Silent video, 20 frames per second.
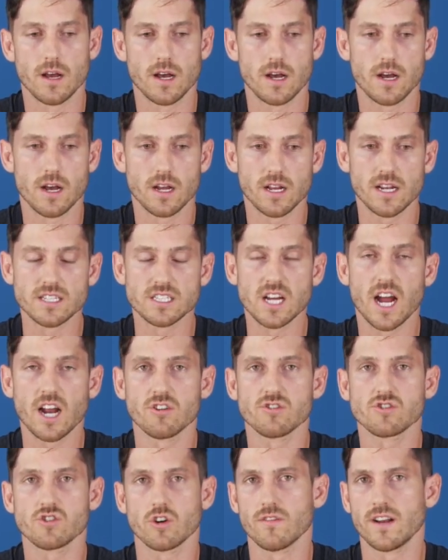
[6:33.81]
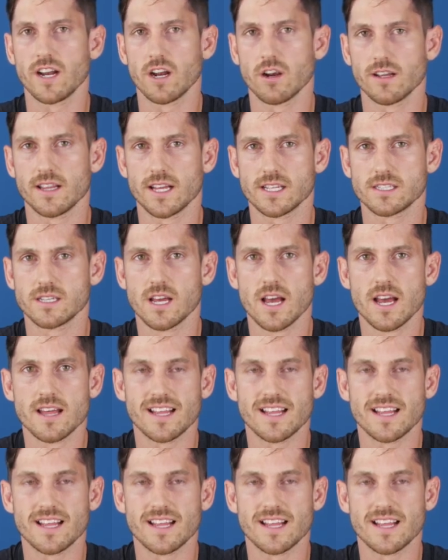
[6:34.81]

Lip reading: an entire surveyed area that's